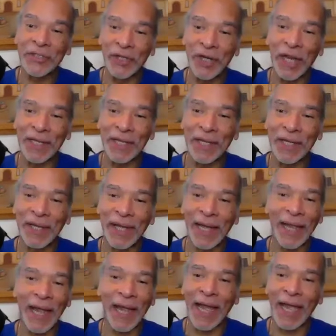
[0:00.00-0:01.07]
a good idea.
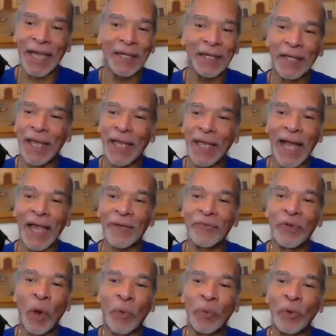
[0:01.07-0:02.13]
I have
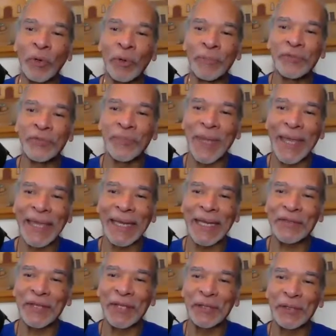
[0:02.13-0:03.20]
no room to make
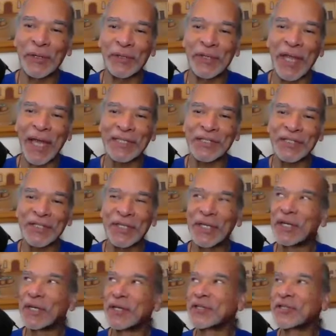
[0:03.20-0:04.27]
anything look nice.
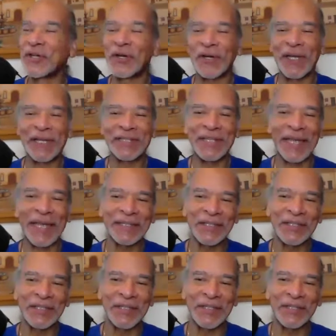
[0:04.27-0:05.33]
So it's like
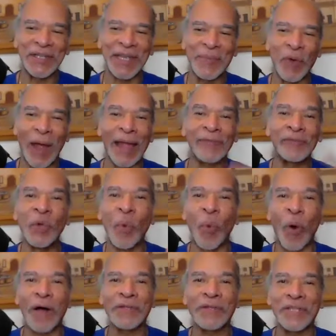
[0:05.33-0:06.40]
this is the same. I have two
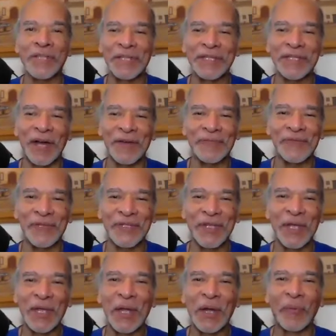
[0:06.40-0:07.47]
walls in this office.
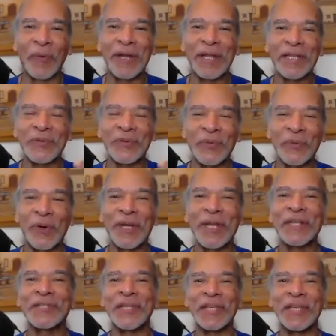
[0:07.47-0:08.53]
One is
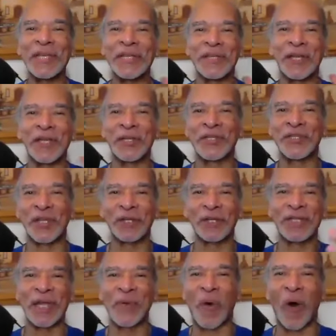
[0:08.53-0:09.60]
the
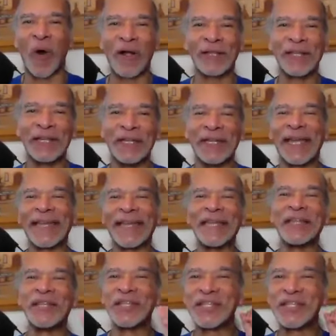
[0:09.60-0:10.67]
consulting wall, and then this